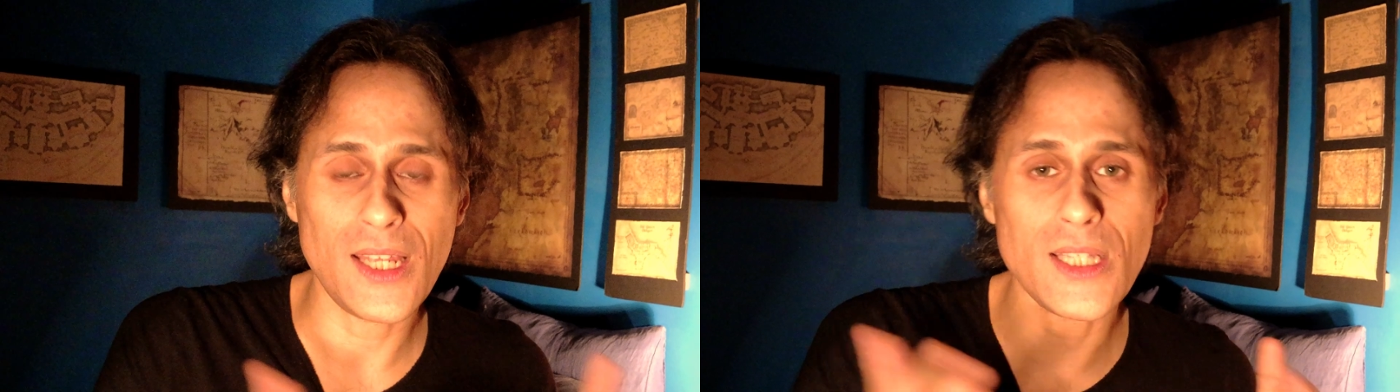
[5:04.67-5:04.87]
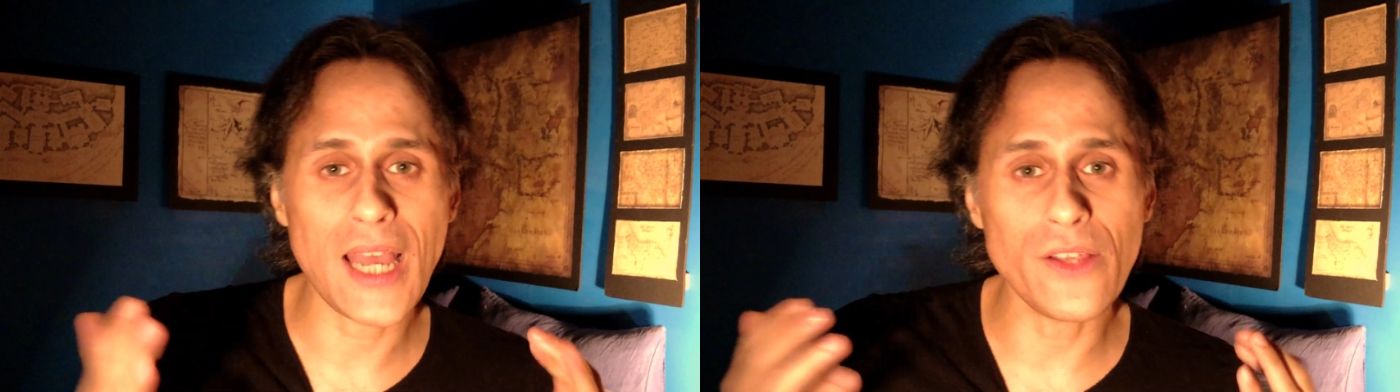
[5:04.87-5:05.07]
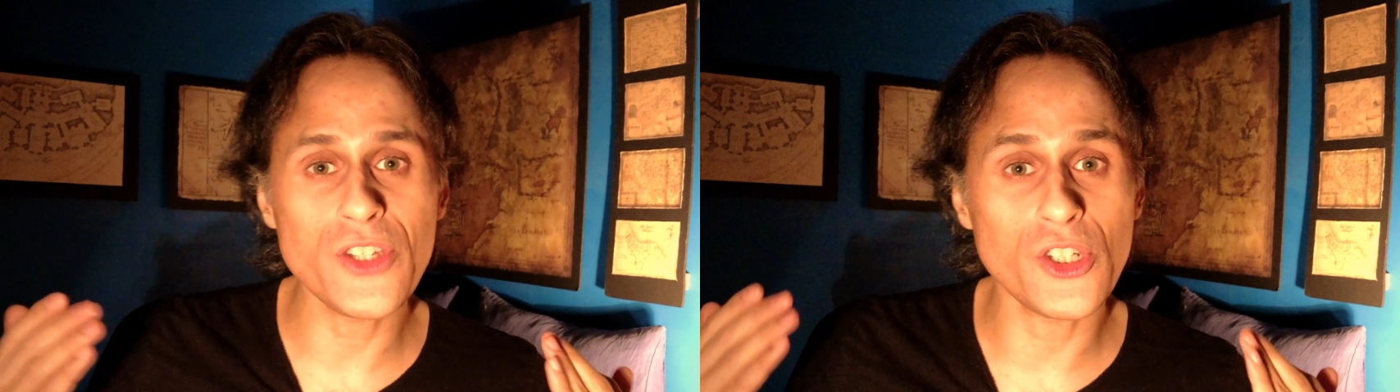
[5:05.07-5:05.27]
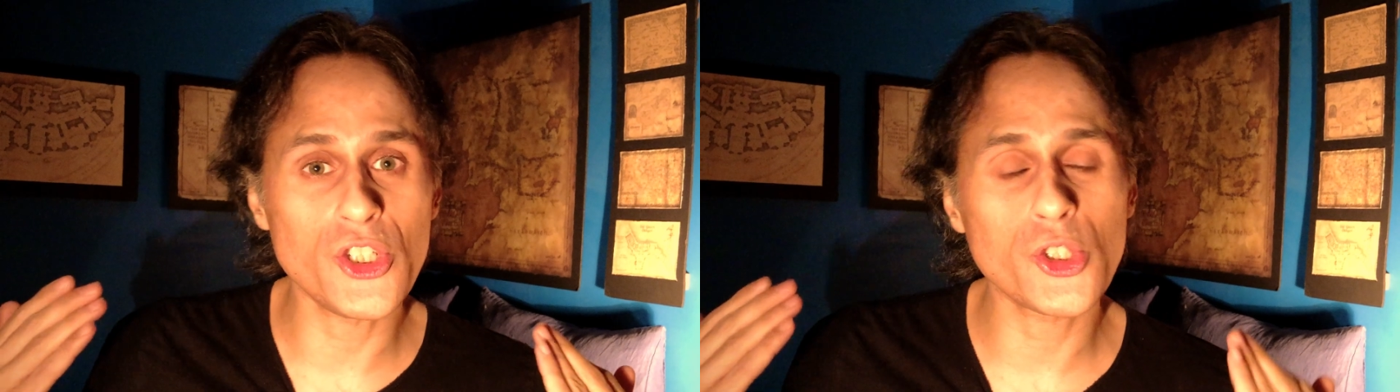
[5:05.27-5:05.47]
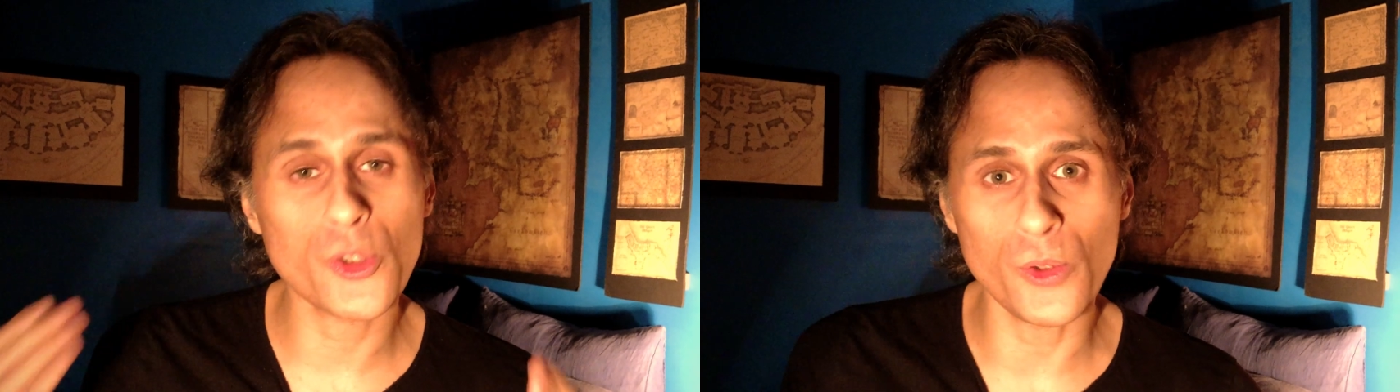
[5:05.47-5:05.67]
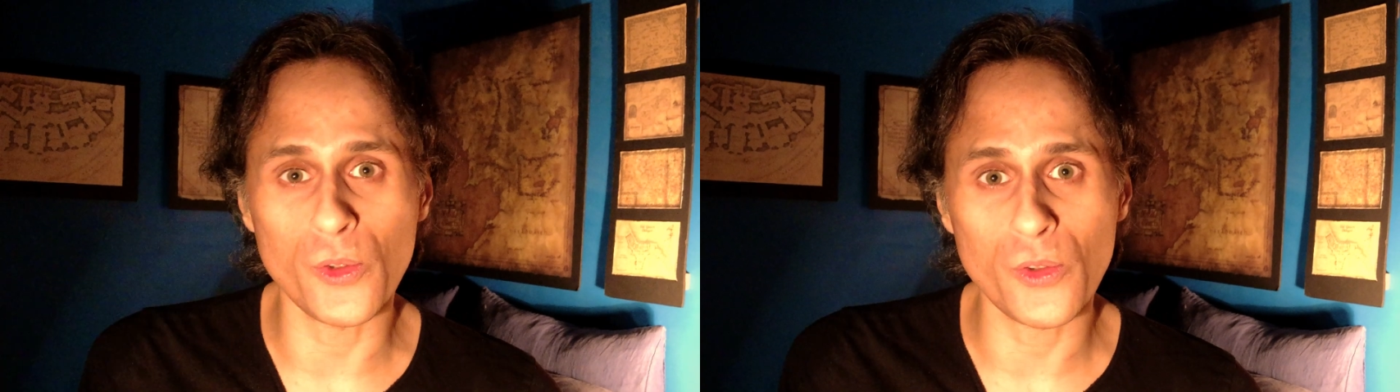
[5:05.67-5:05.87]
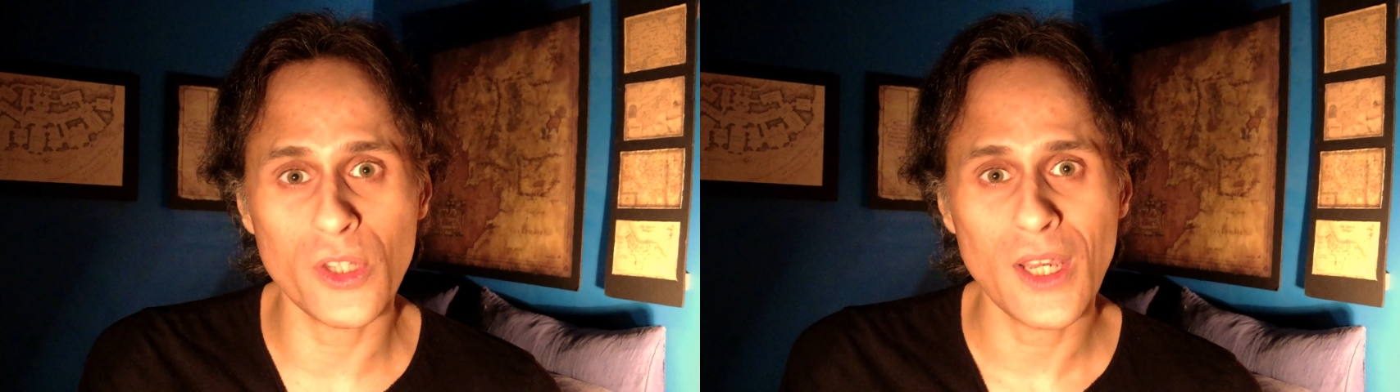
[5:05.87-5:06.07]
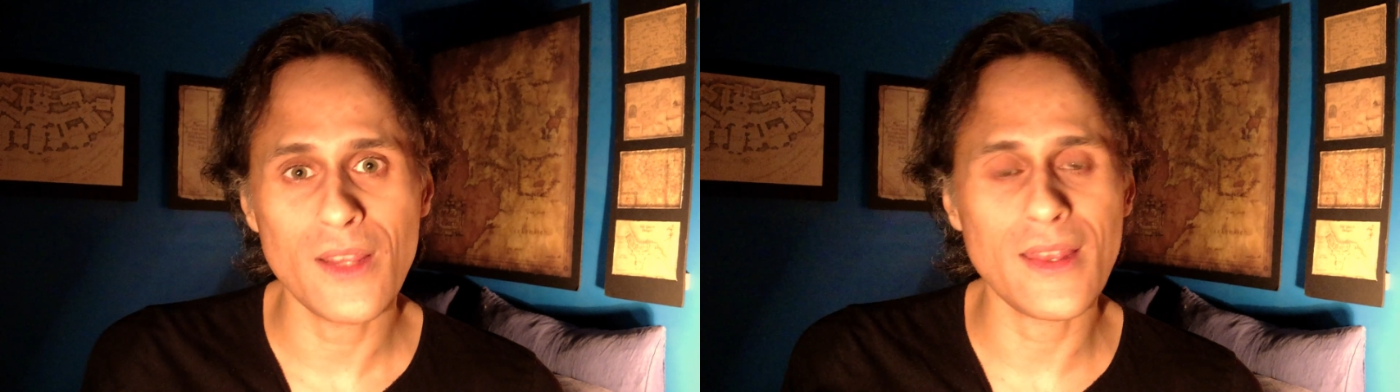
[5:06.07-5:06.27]
tells a truth
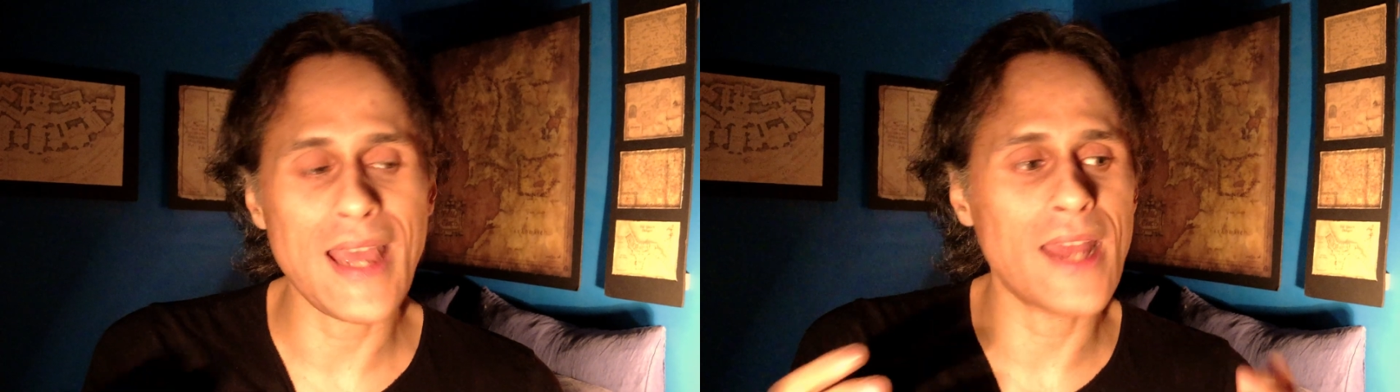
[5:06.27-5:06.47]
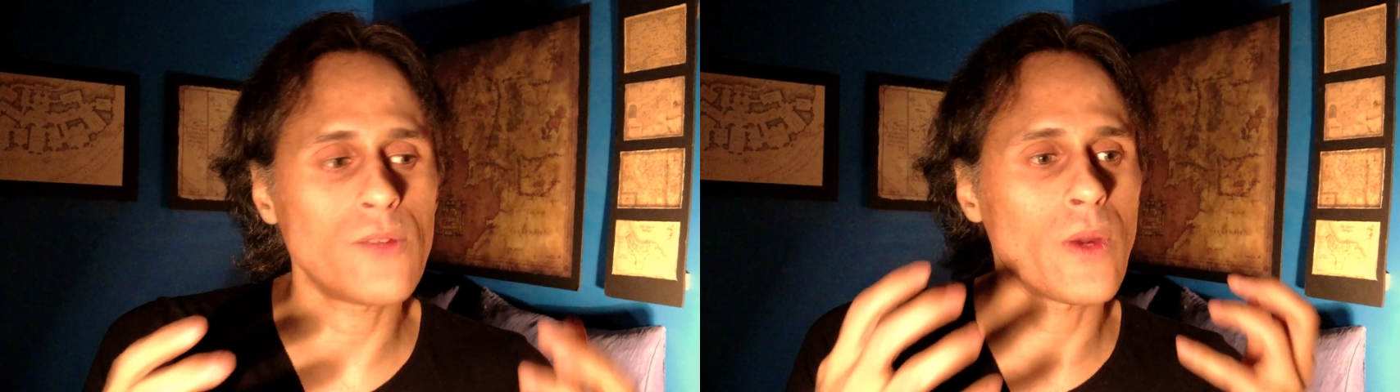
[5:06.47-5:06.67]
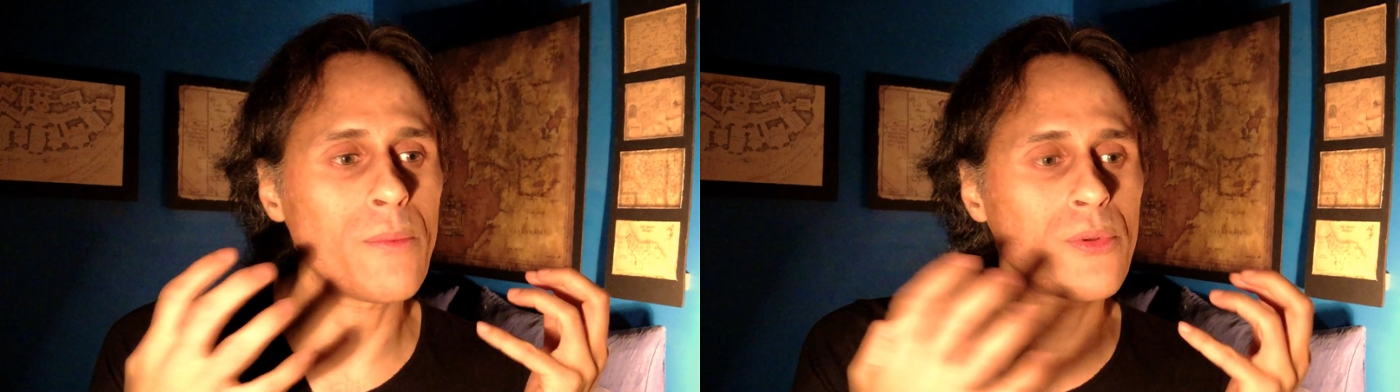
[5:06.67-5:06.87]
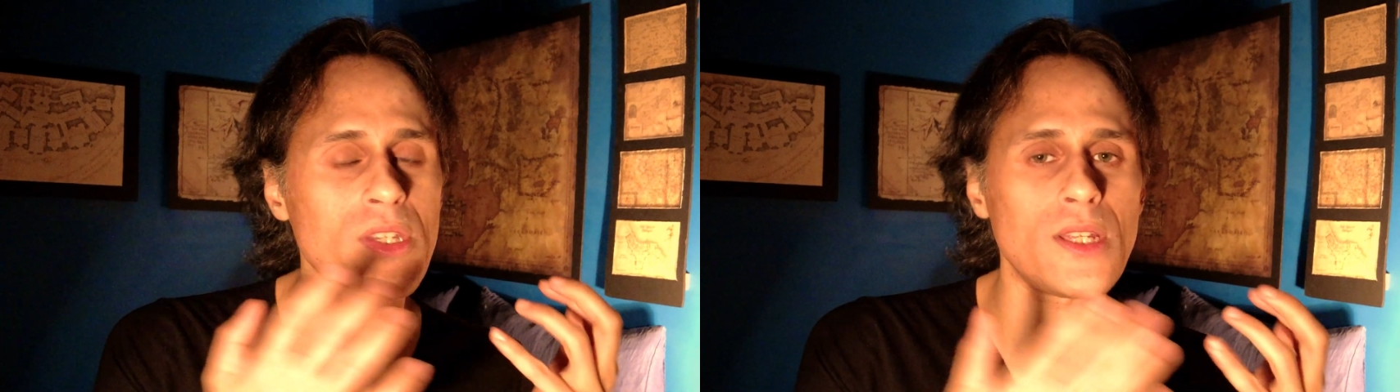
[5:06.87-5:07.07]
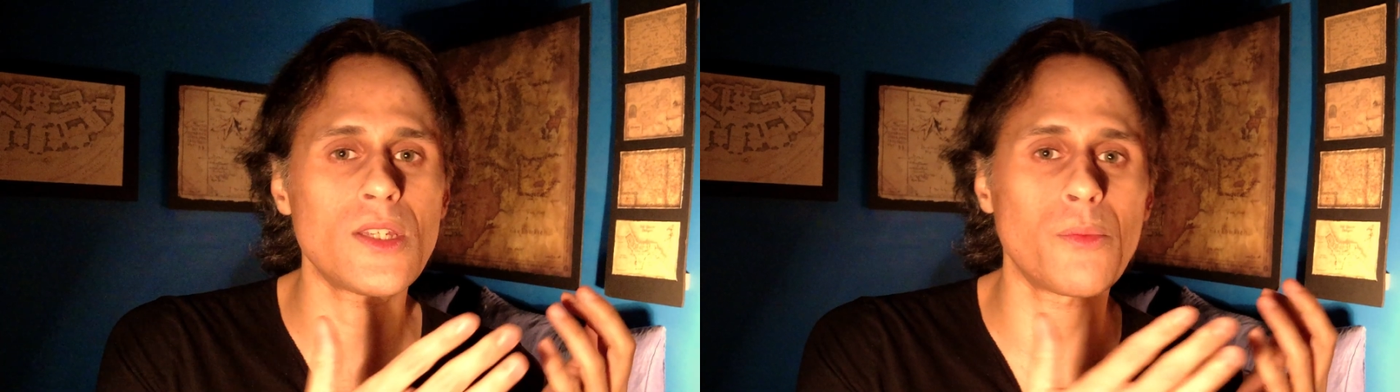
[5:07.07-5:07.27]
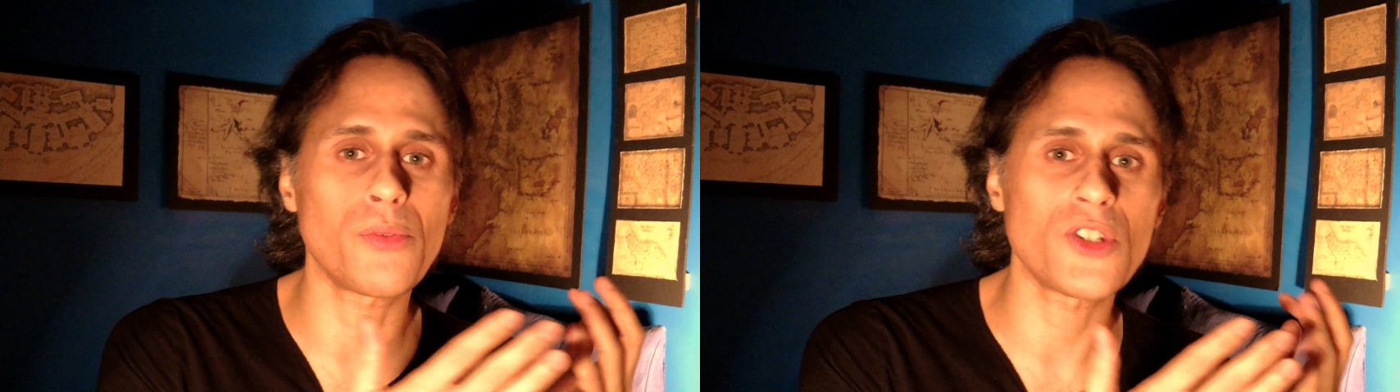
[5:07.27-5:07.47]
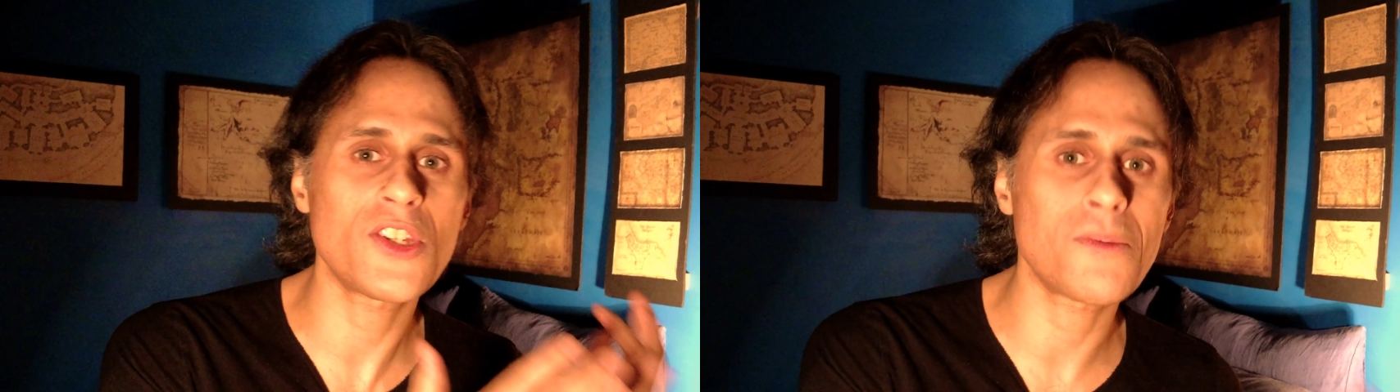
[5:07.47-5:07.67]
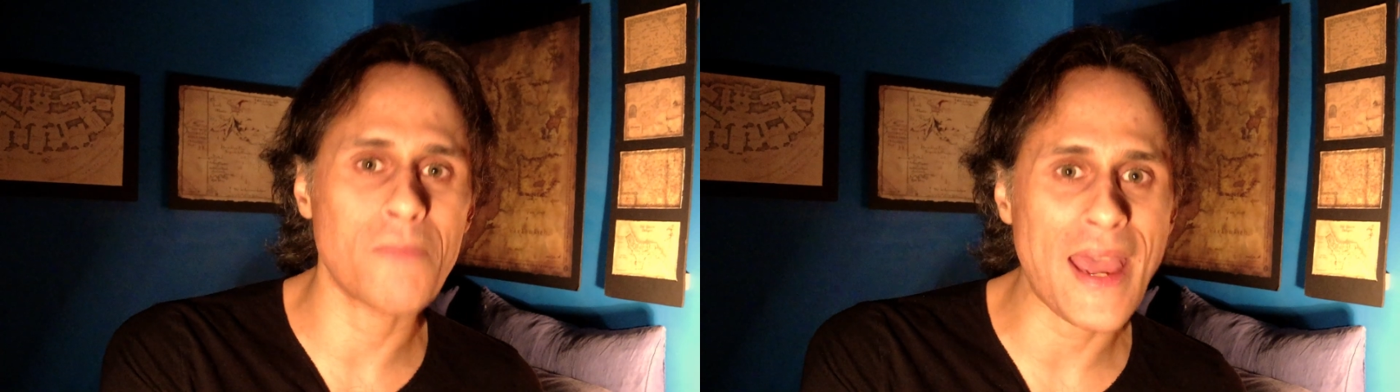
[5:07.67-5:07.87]
that represents a
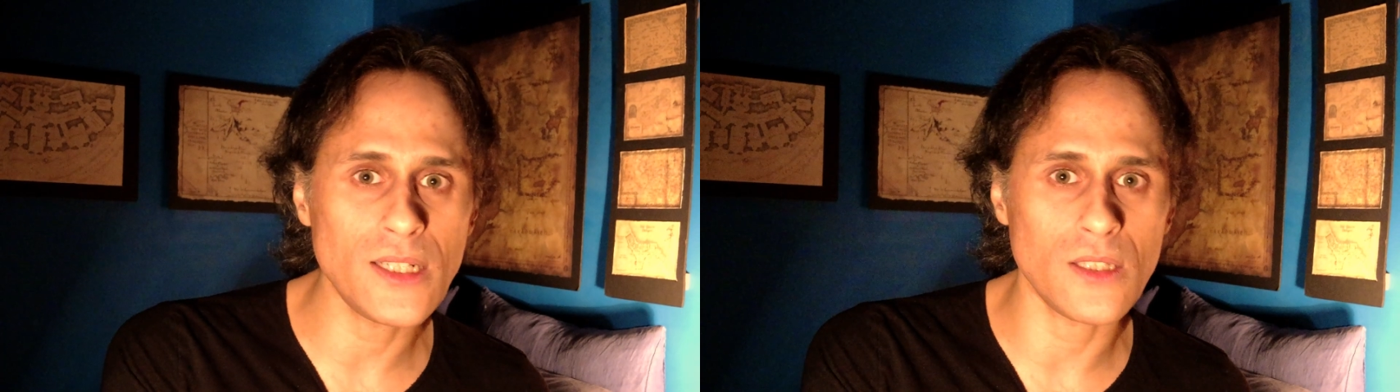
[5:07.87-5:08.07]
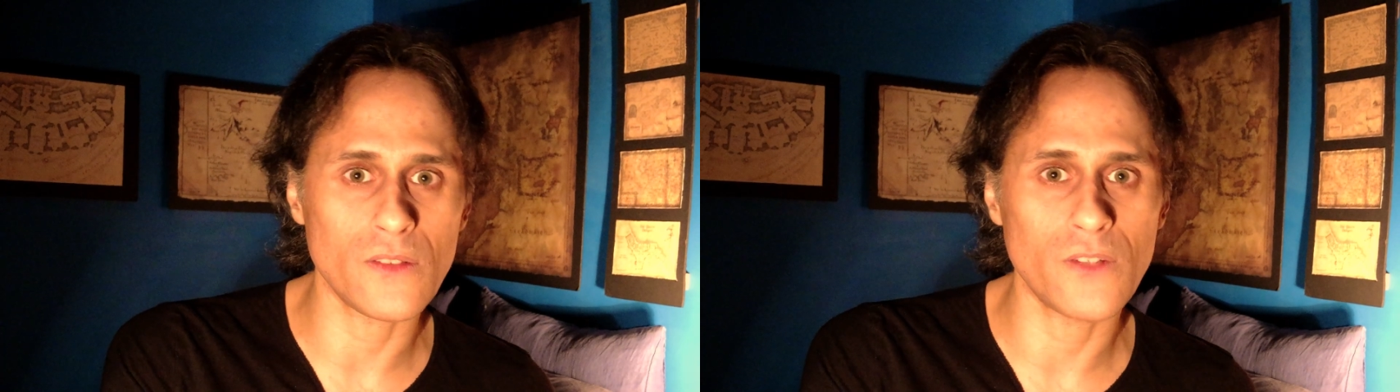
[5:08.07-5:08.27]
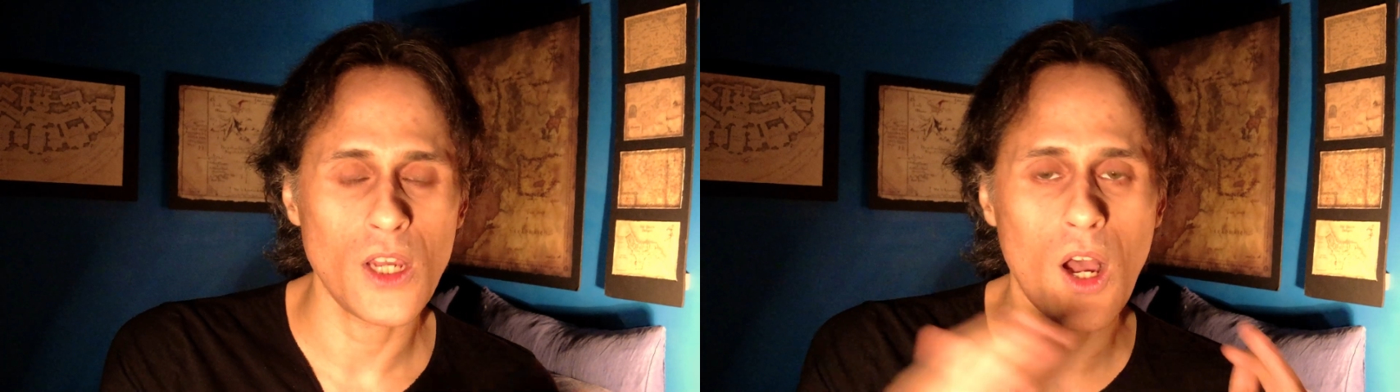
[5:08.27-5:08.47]
perspective